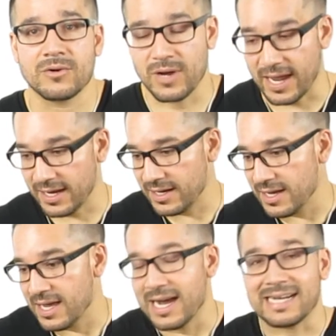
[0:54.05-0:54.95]
Okay,
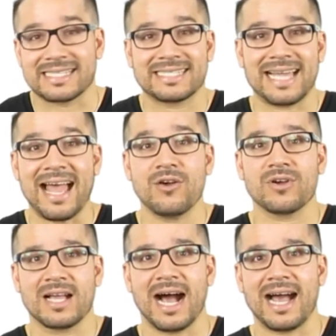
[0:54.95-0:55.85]
a style
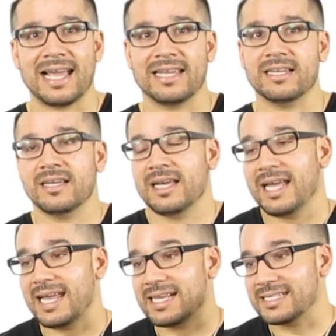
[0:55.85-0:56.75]
guide
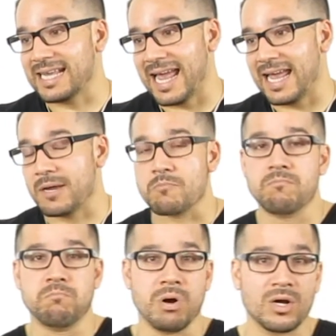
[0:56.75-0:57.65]
is a
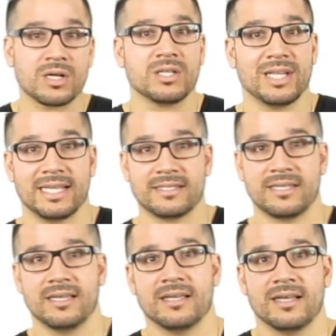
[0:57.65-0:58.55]

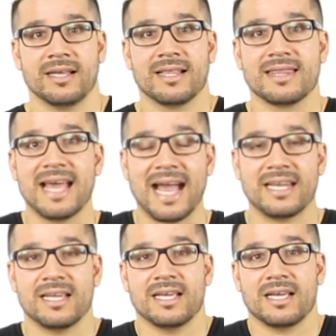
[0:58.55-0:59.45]
booklet
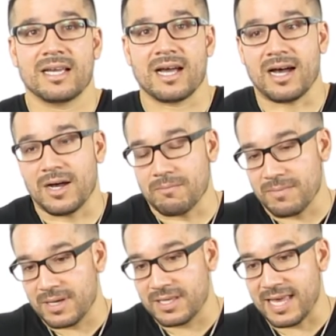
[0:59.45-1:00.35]
that
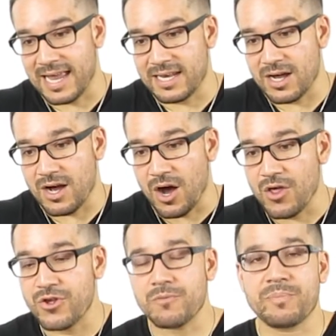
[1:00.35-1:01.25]
that
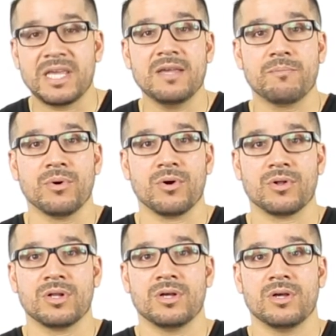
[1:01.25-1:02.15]
other
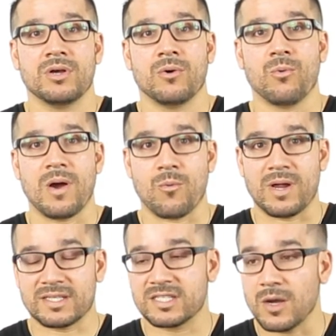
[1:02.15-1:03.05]
people,
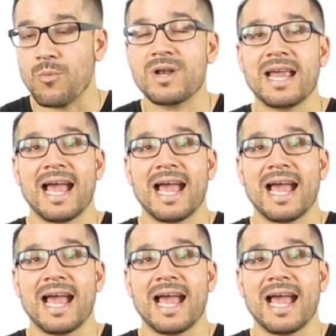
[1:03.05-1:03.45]
when someone